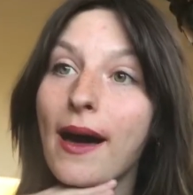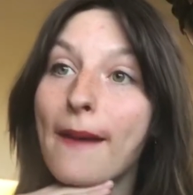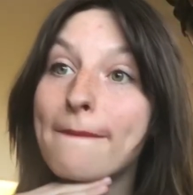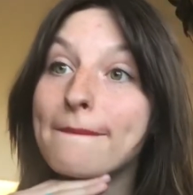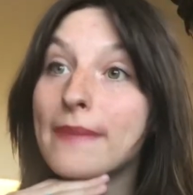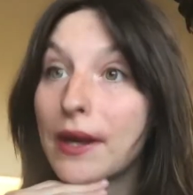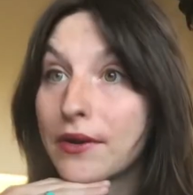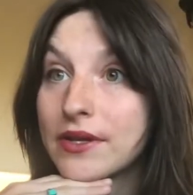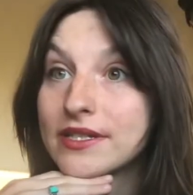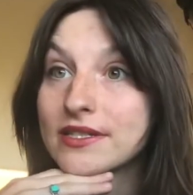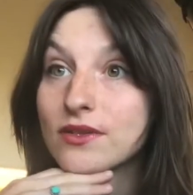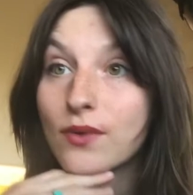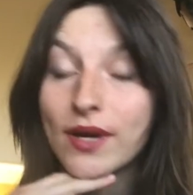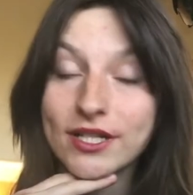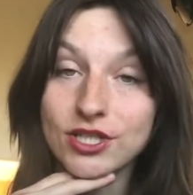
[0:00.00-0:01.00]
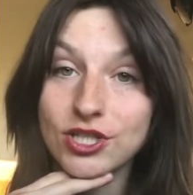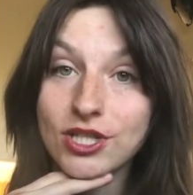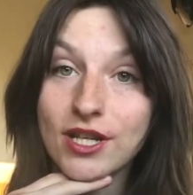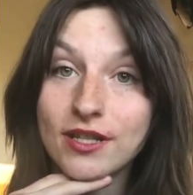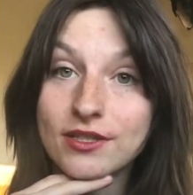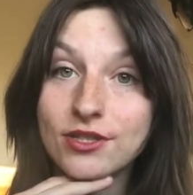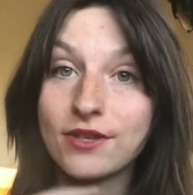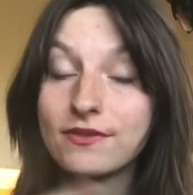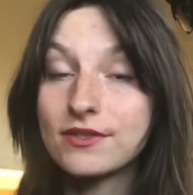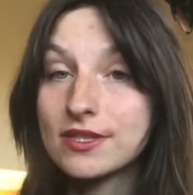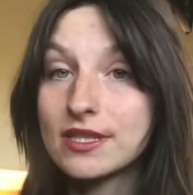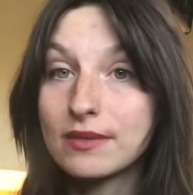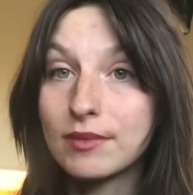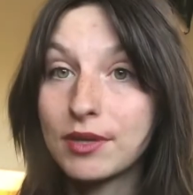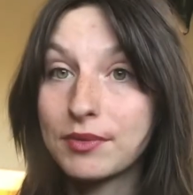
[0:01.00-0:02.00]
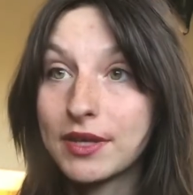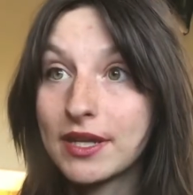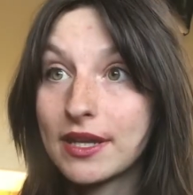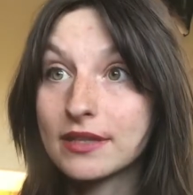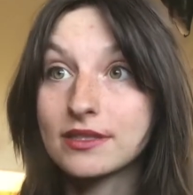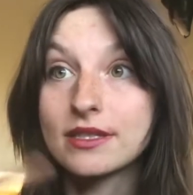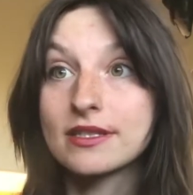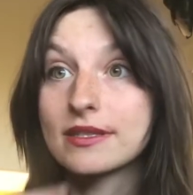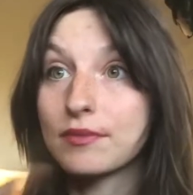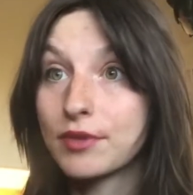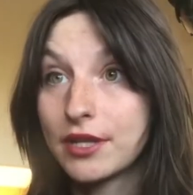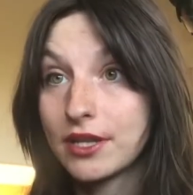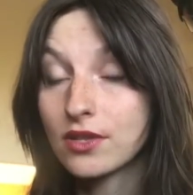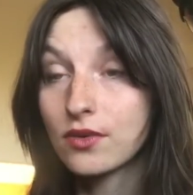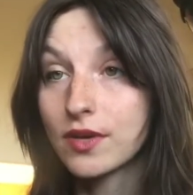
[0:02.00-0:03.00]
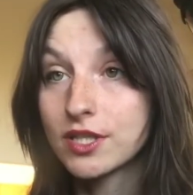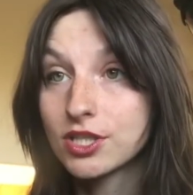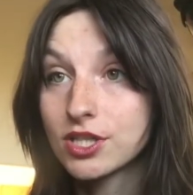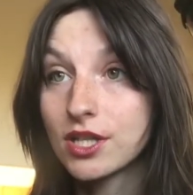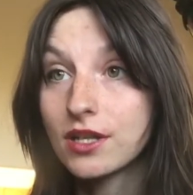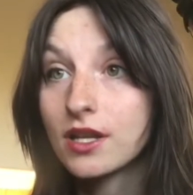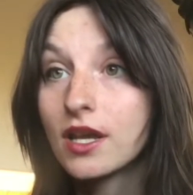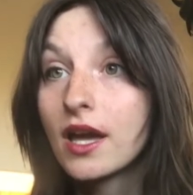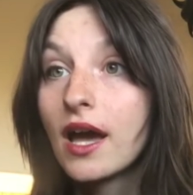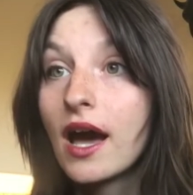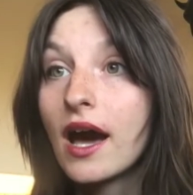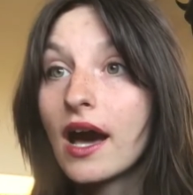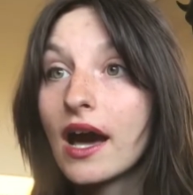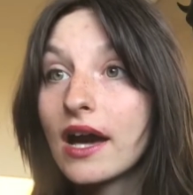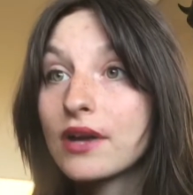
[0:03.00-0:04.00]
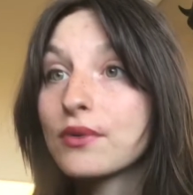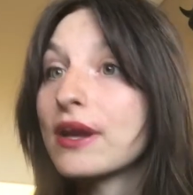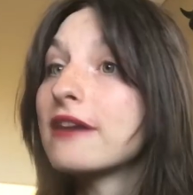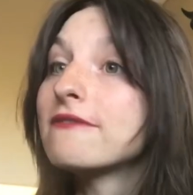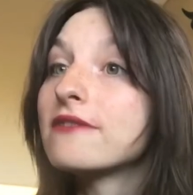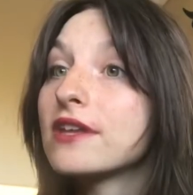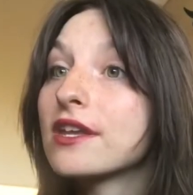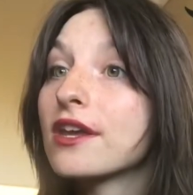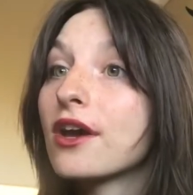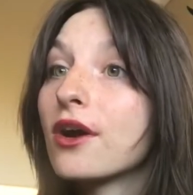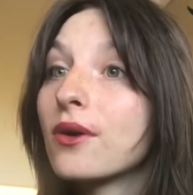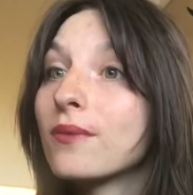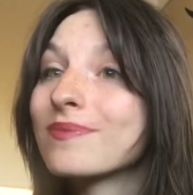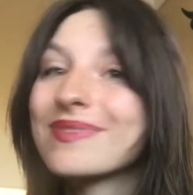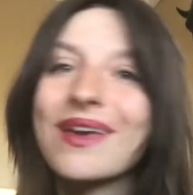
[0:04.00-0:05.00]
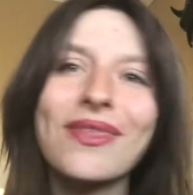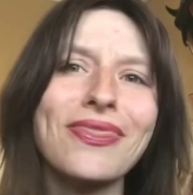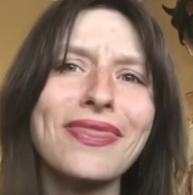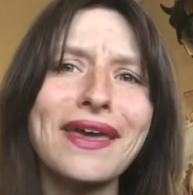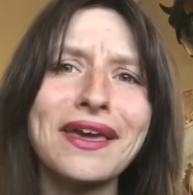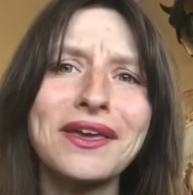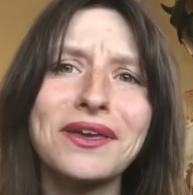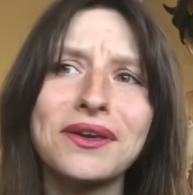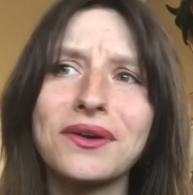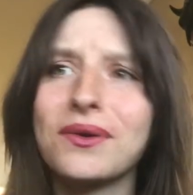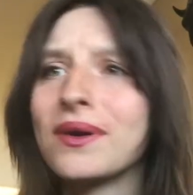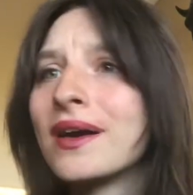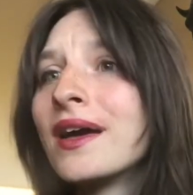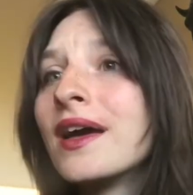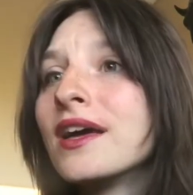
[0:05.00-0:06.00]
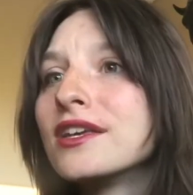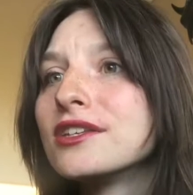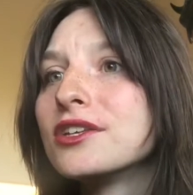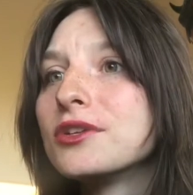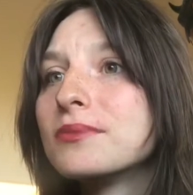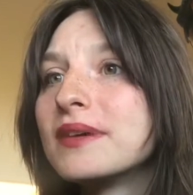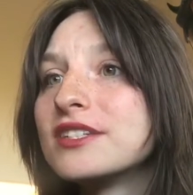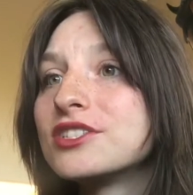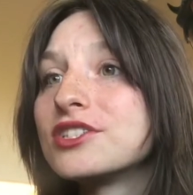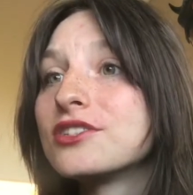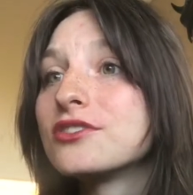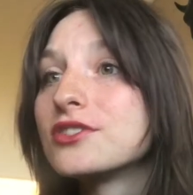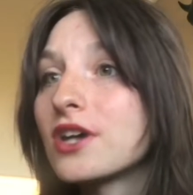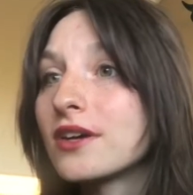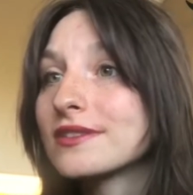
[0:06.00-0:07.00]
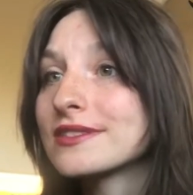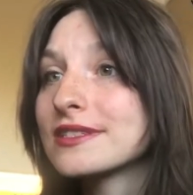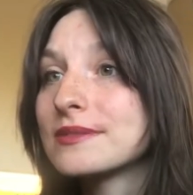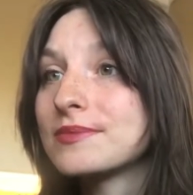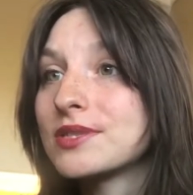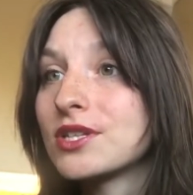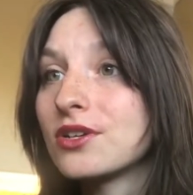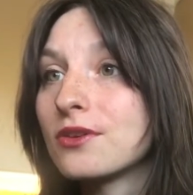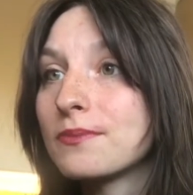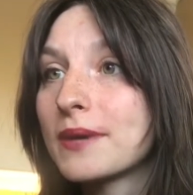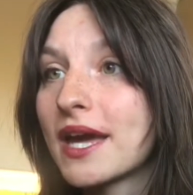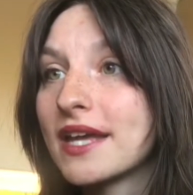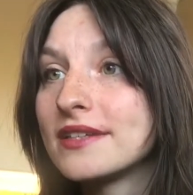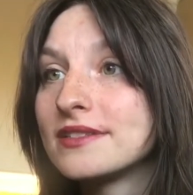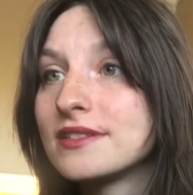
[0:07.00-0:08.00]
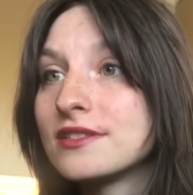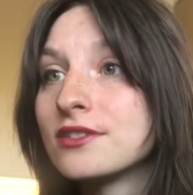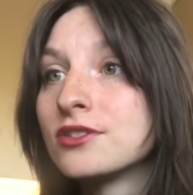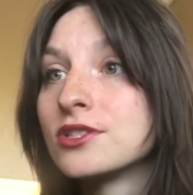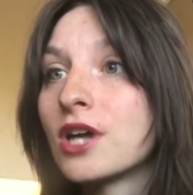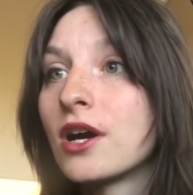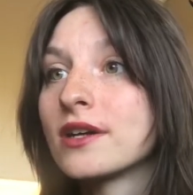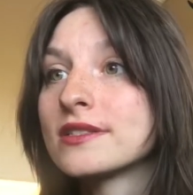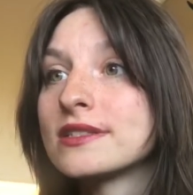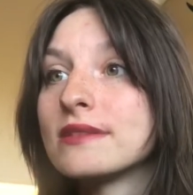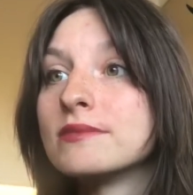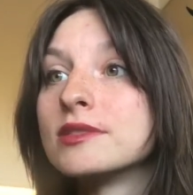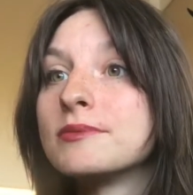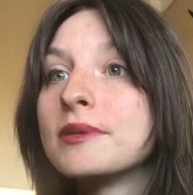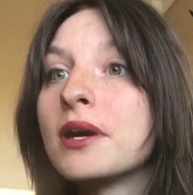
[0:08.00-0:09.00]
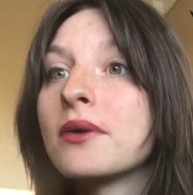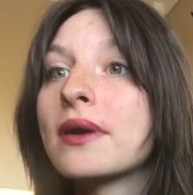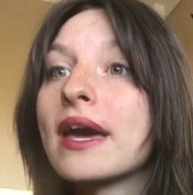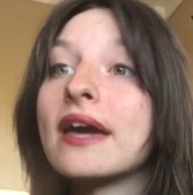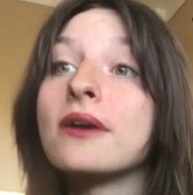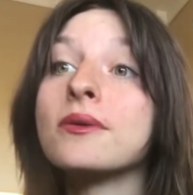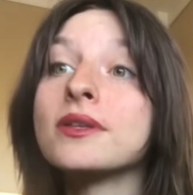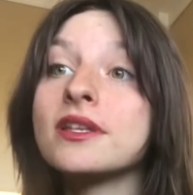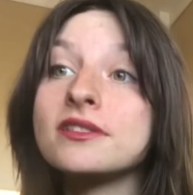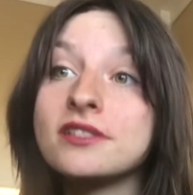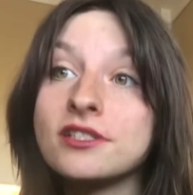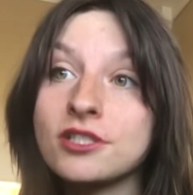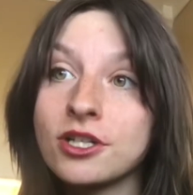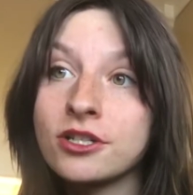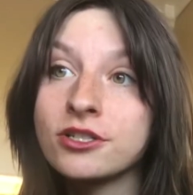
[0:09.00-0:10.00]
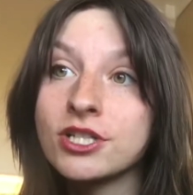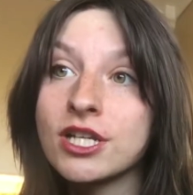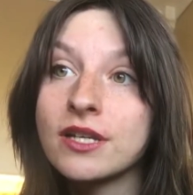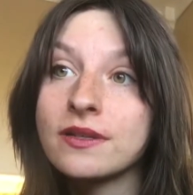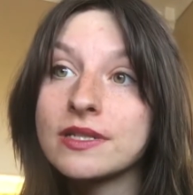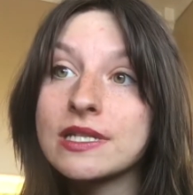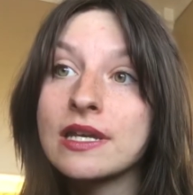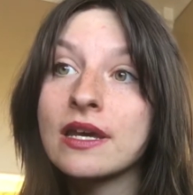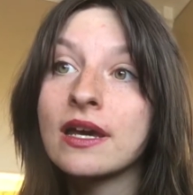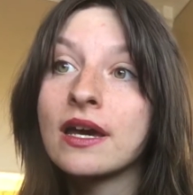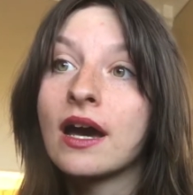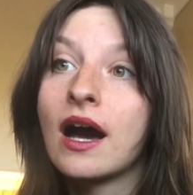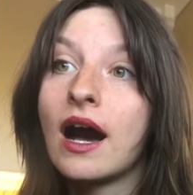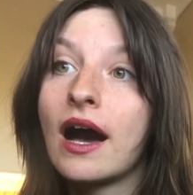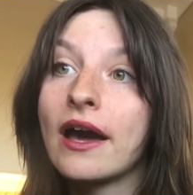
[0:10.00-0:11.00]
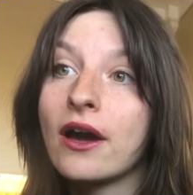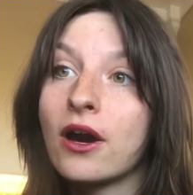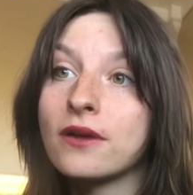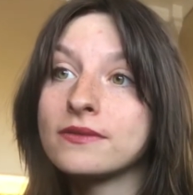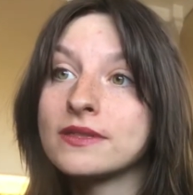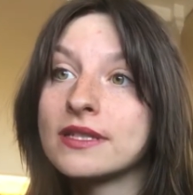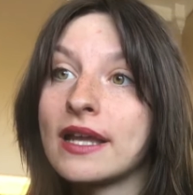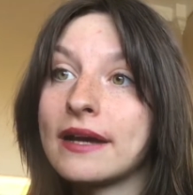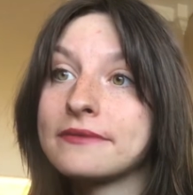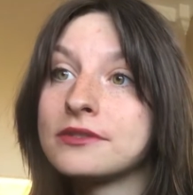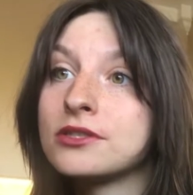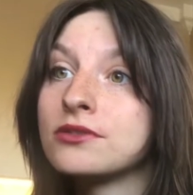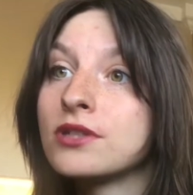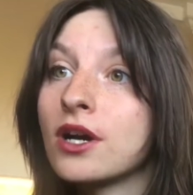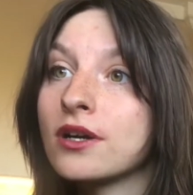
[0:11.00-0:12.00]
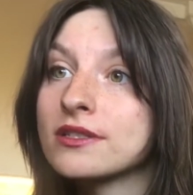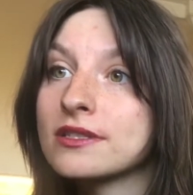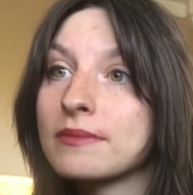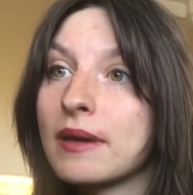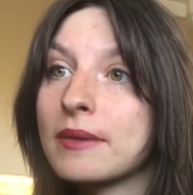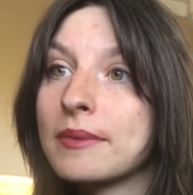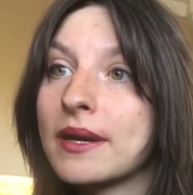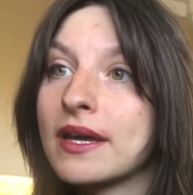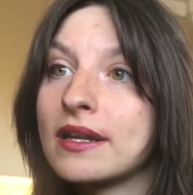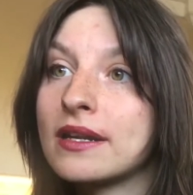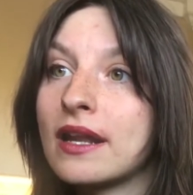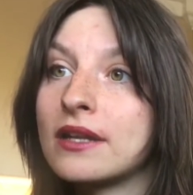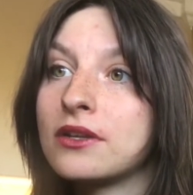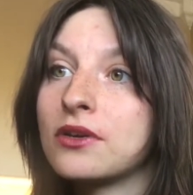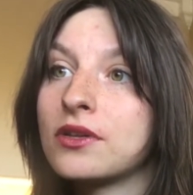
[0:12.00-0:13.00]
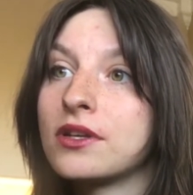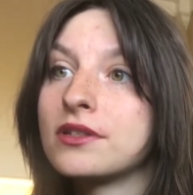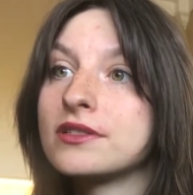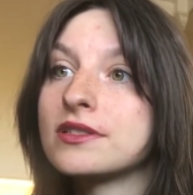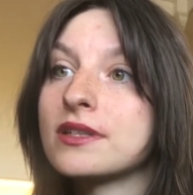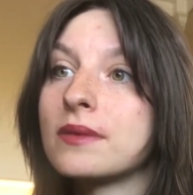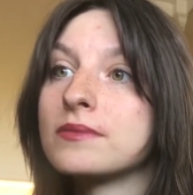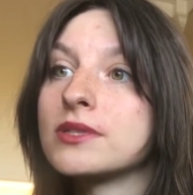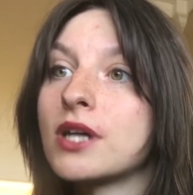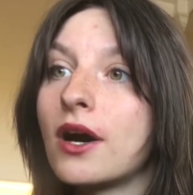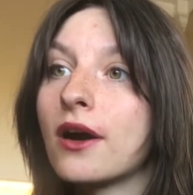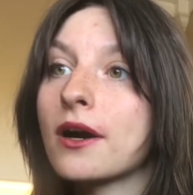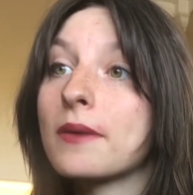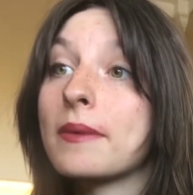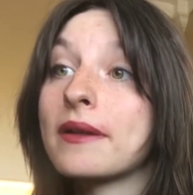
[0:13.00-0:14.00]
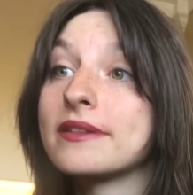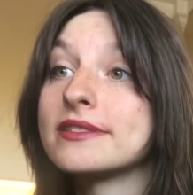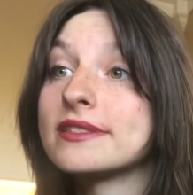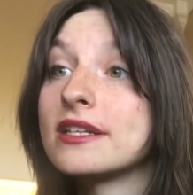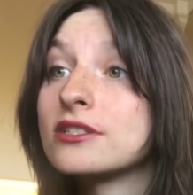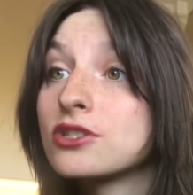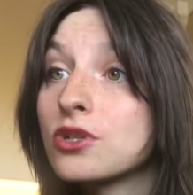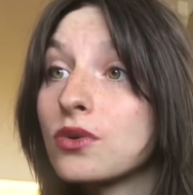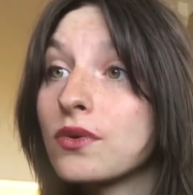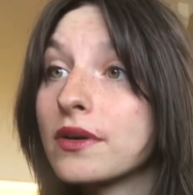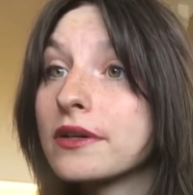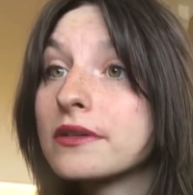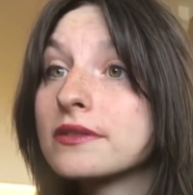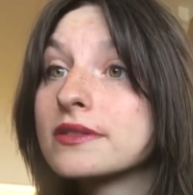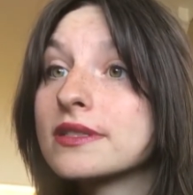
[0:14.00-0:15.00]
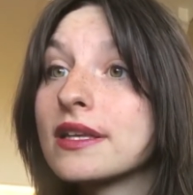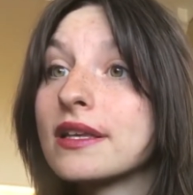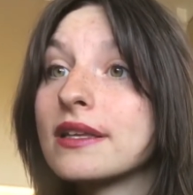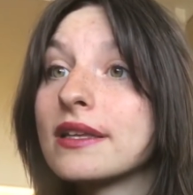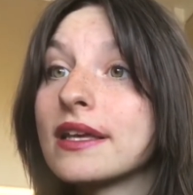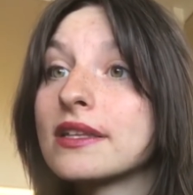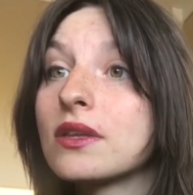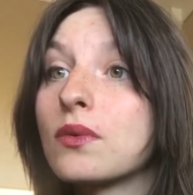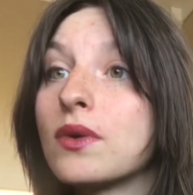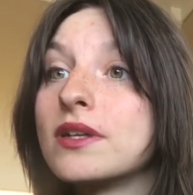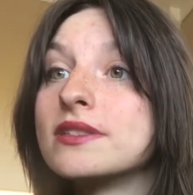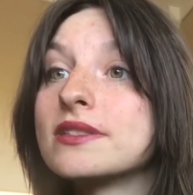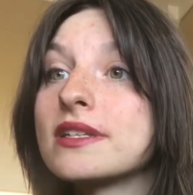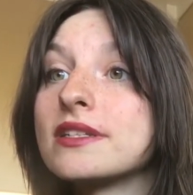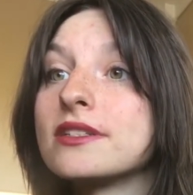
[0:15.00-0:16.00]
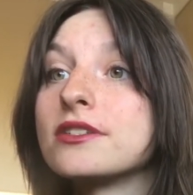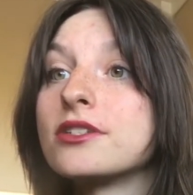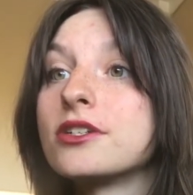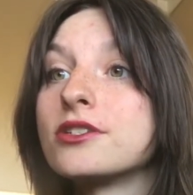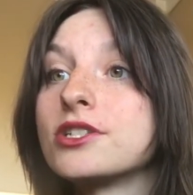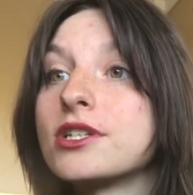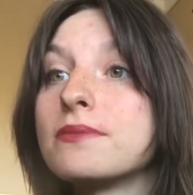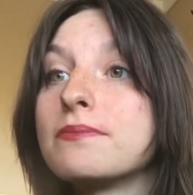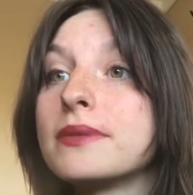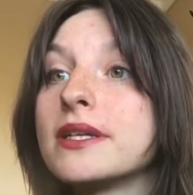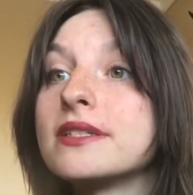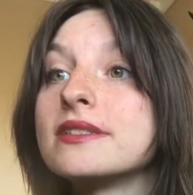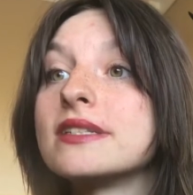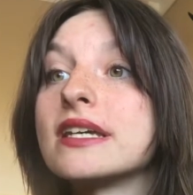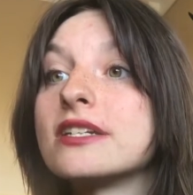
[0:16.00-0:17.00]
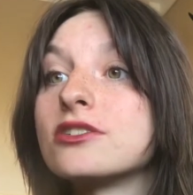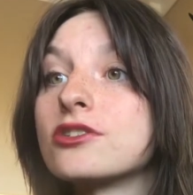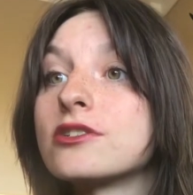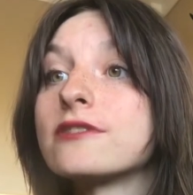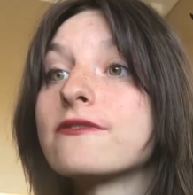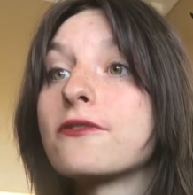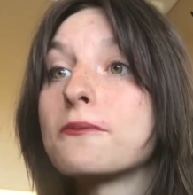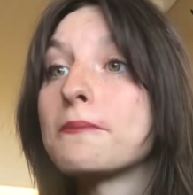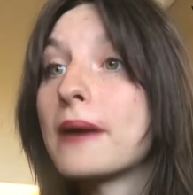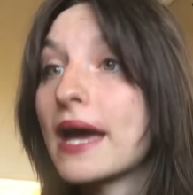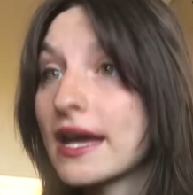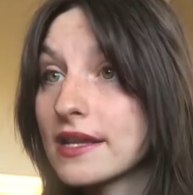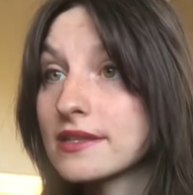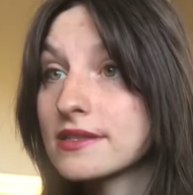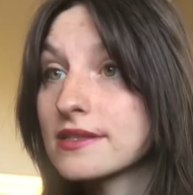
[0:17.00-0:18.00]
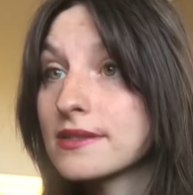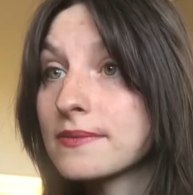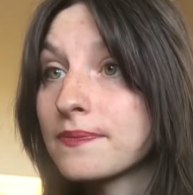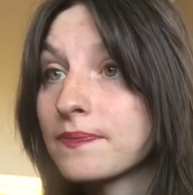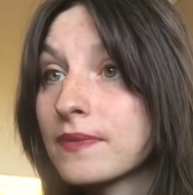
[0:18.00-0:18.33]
Mary's question. So if you see me reading, it's because I'm reading the question. Great video. Thank you. You mentioned your dog sleeps in your bed. Does your dog seem to be okay with the detergent? I often have 2 dogs in my bed, and I know there's some talk about essential oils like the ones in detergent being dangerous for pets.